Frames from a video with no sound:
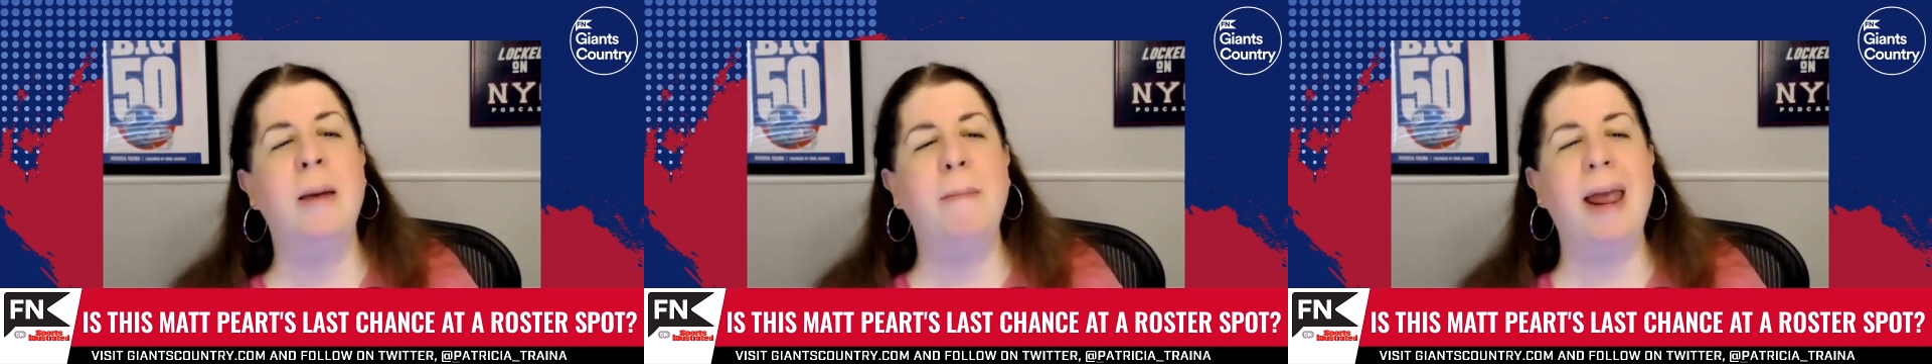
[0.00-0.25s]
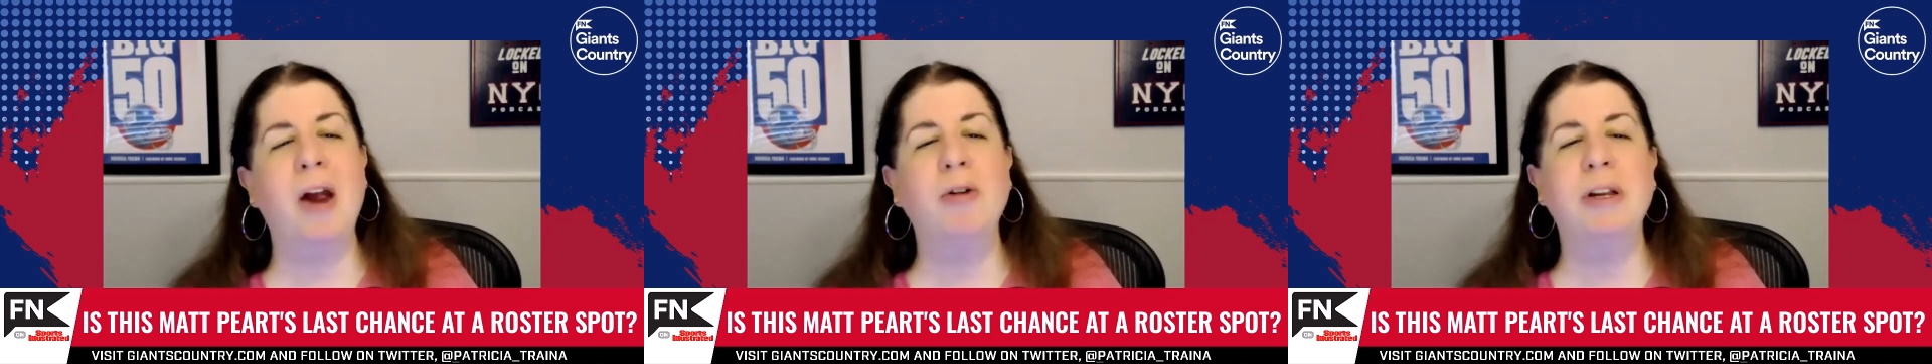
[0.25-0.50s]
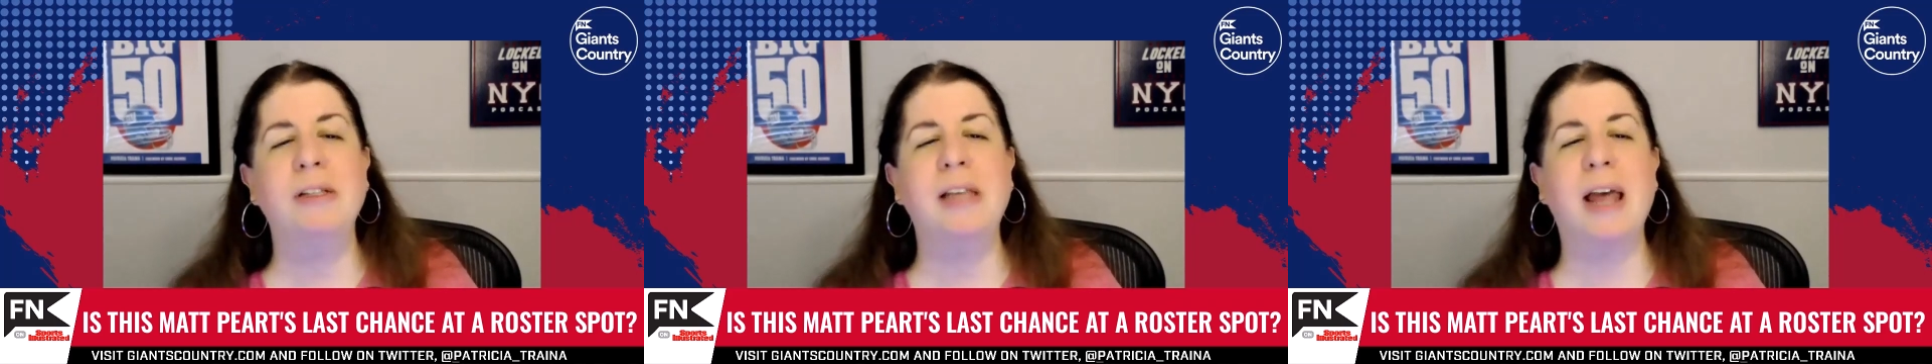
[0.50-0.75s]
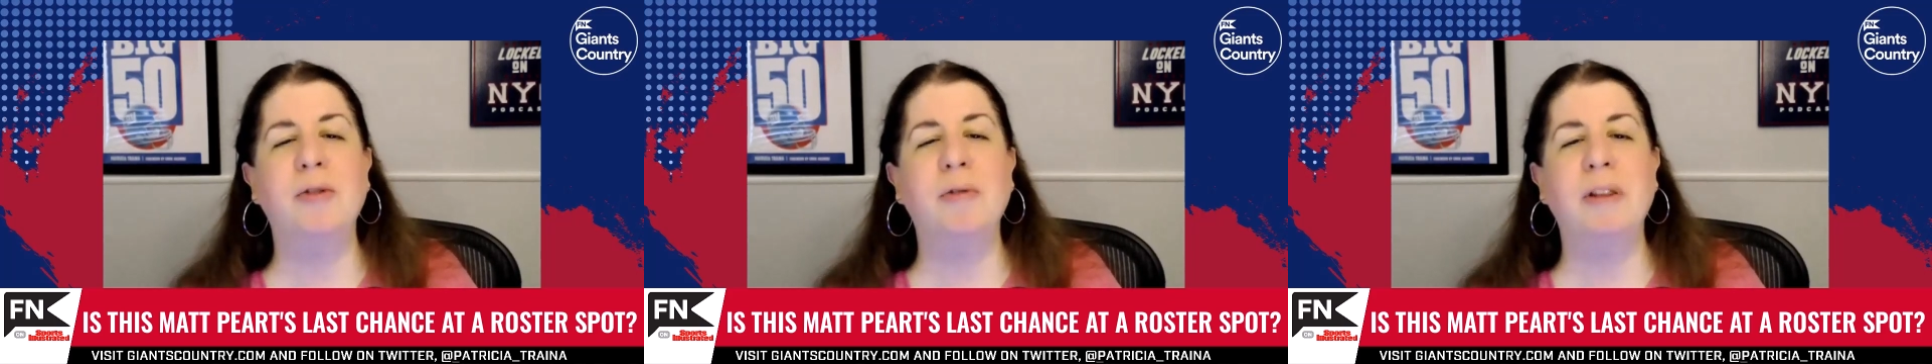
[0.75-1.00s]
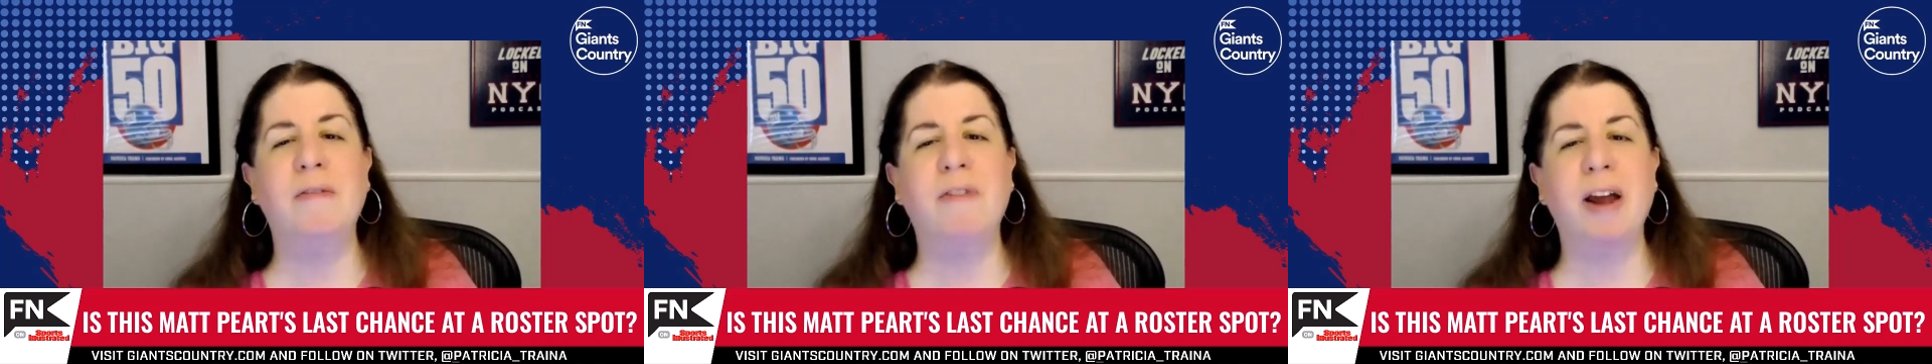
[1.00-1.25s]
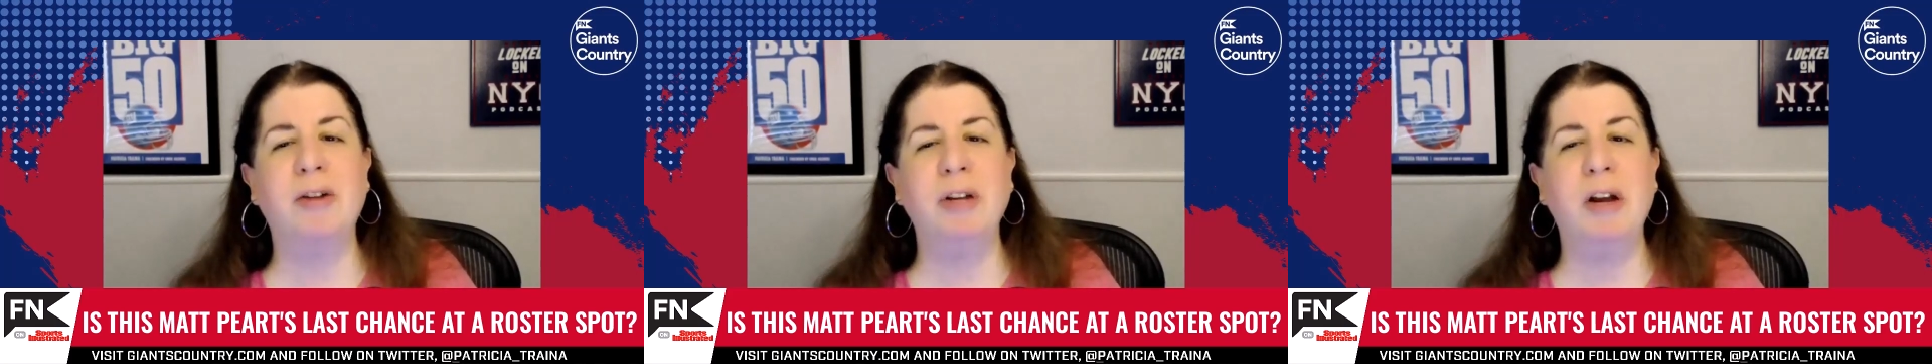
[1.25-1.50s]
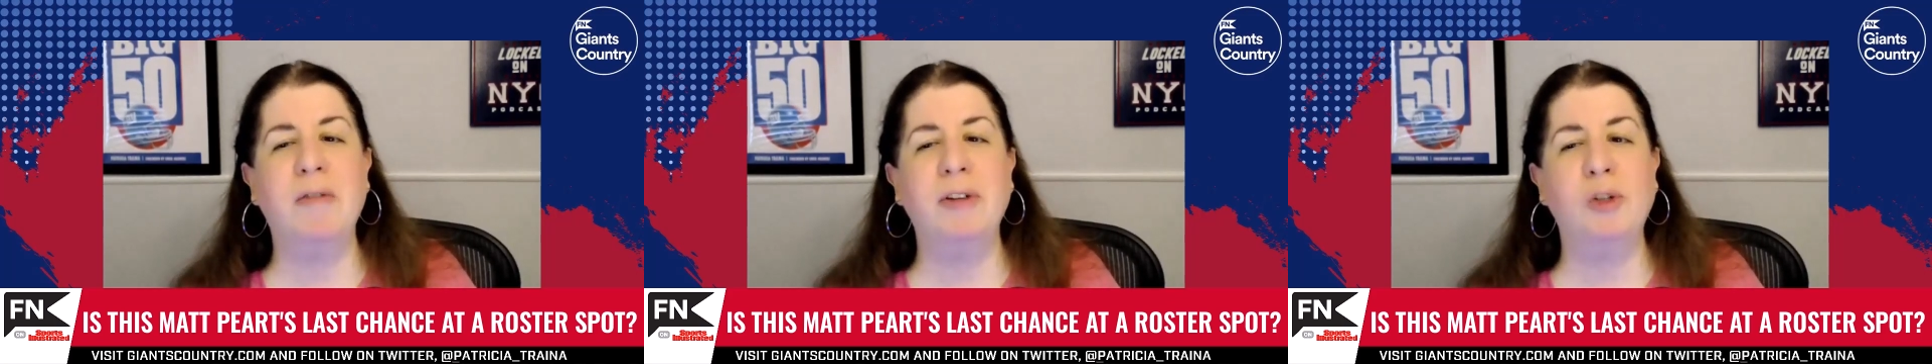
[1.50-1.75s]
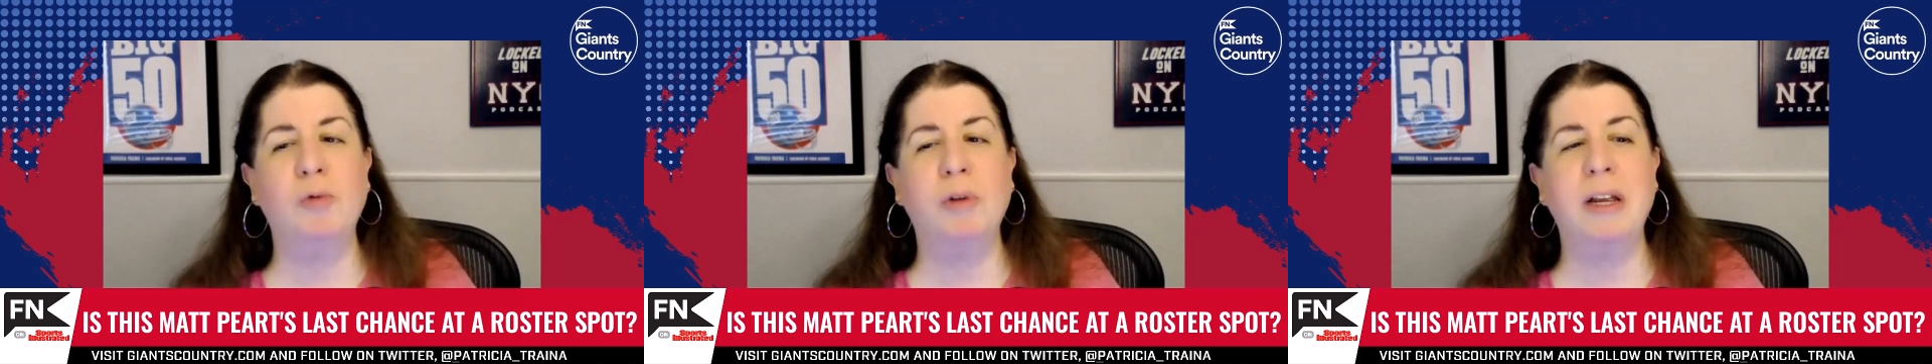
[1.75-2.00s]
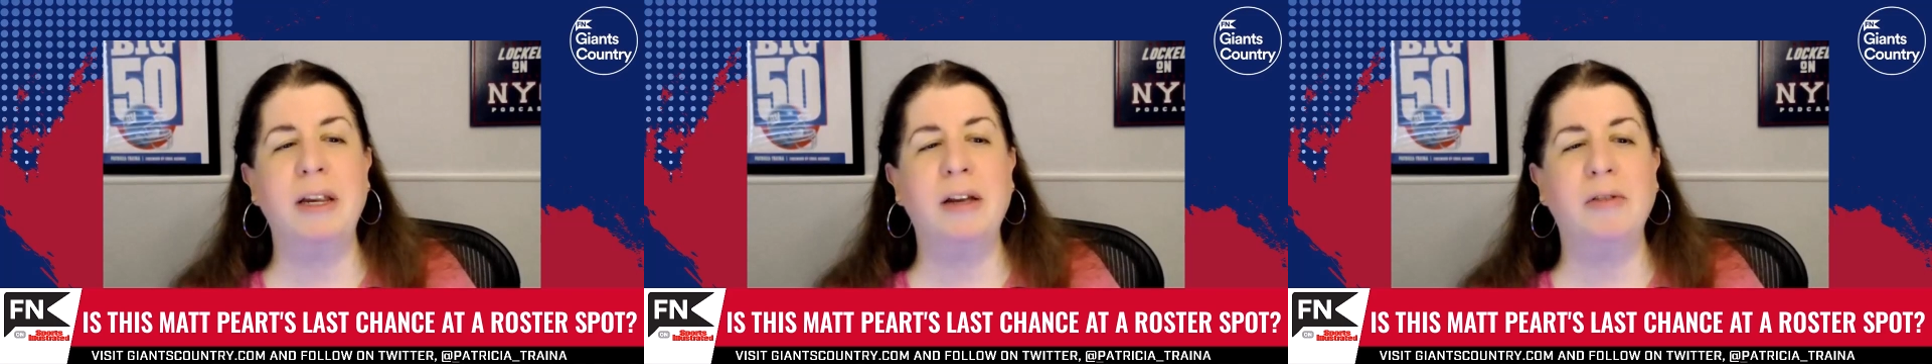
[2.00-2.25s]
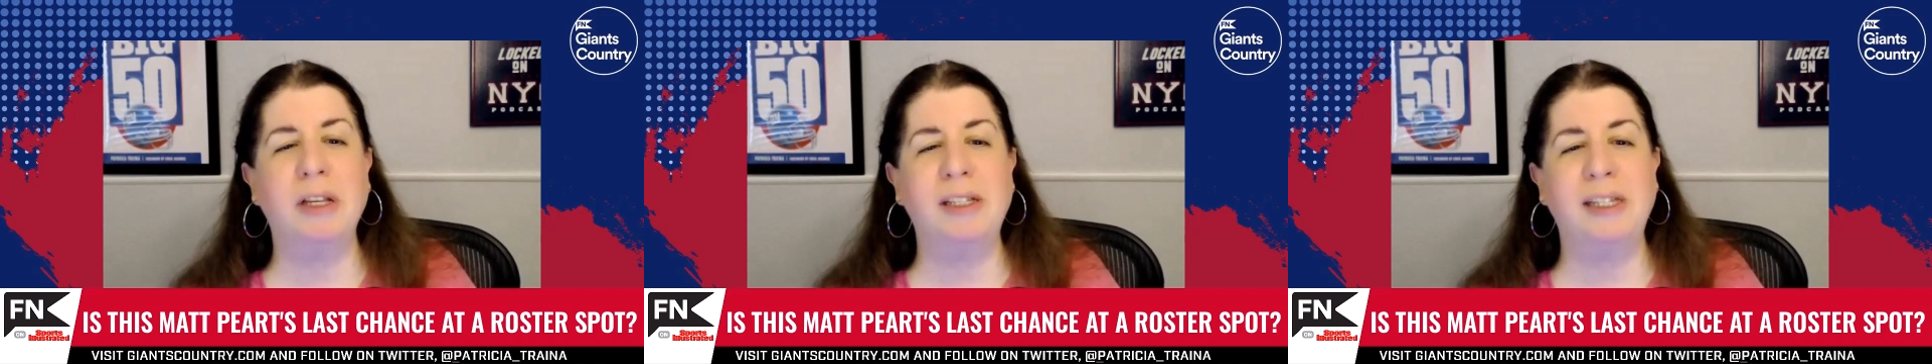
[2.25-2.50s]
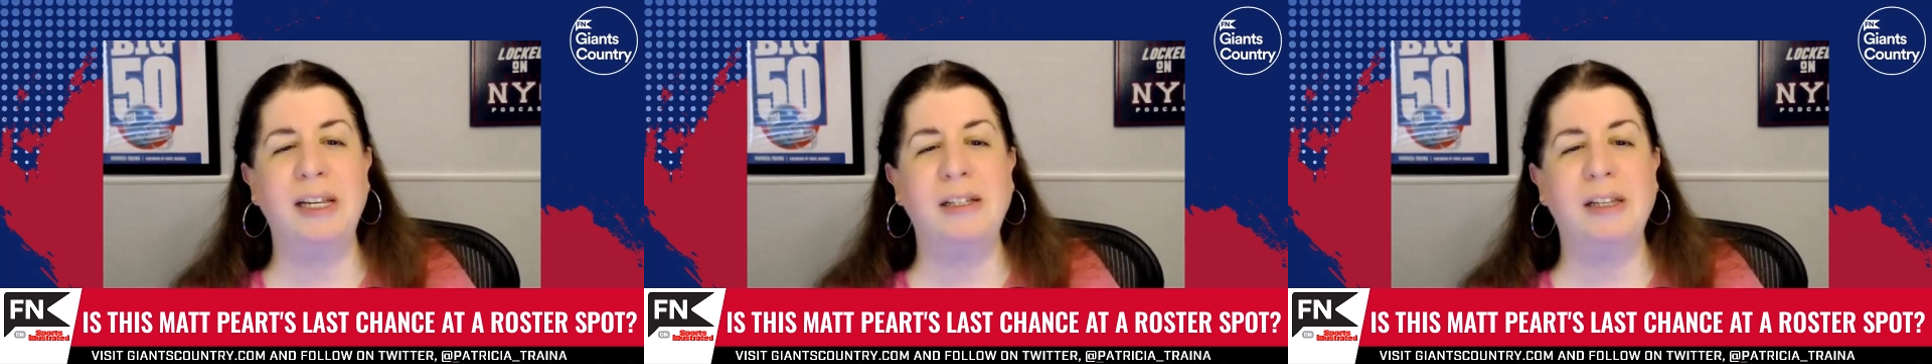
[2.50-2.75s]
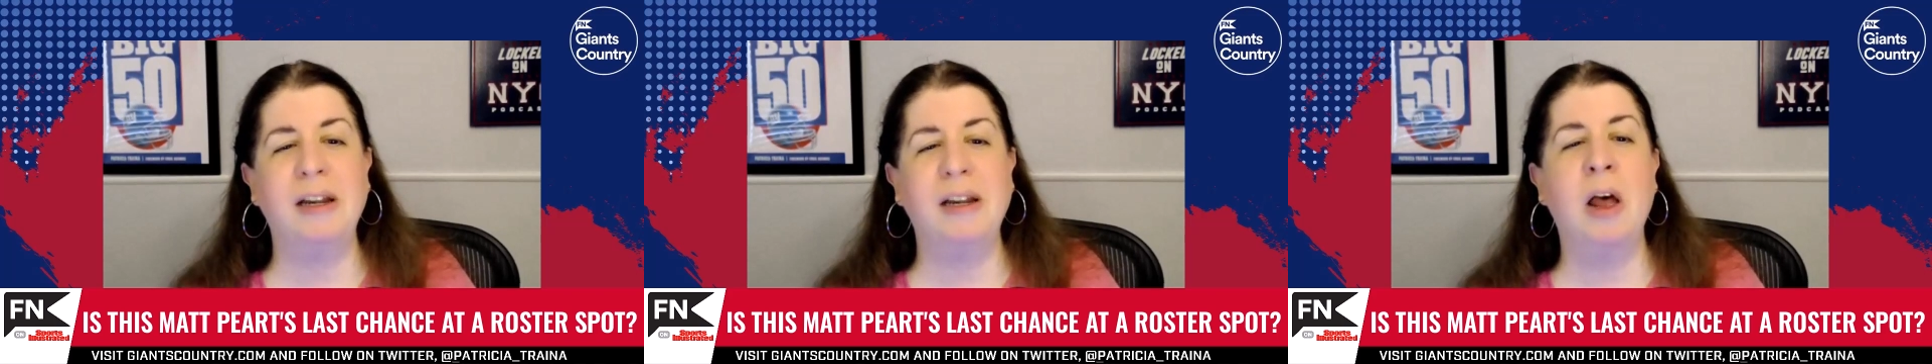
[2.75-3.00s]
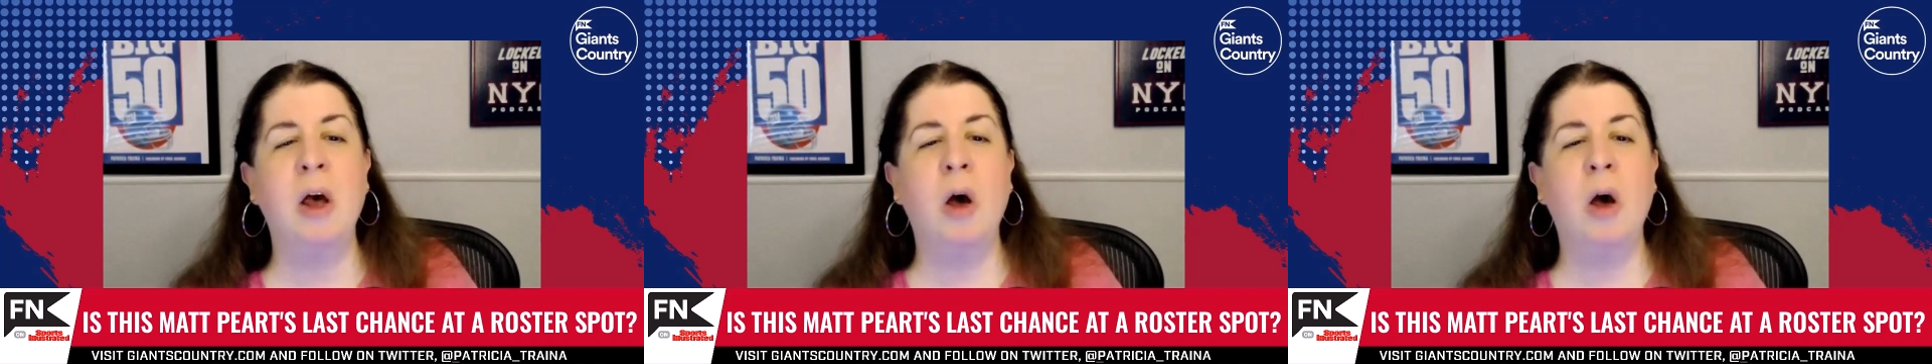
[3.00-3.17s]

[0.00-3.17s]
Peart is entering the final year of his rookie deal this season,